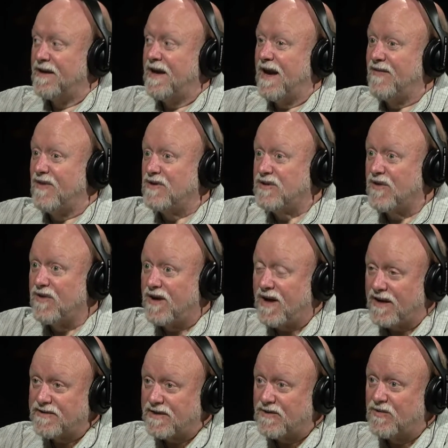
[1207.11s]
and those other
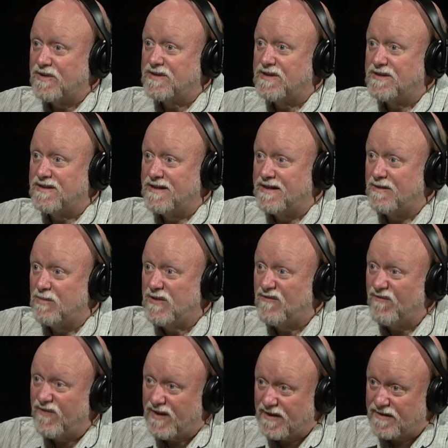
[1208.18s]
consequences need to be
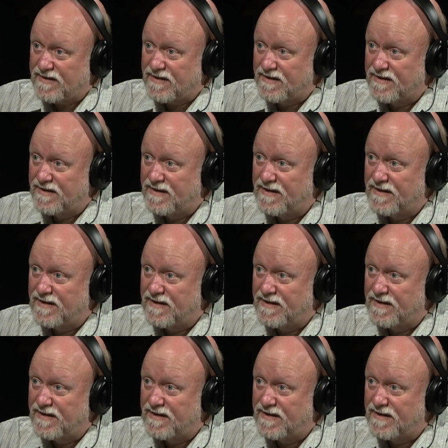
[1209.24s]
fixed,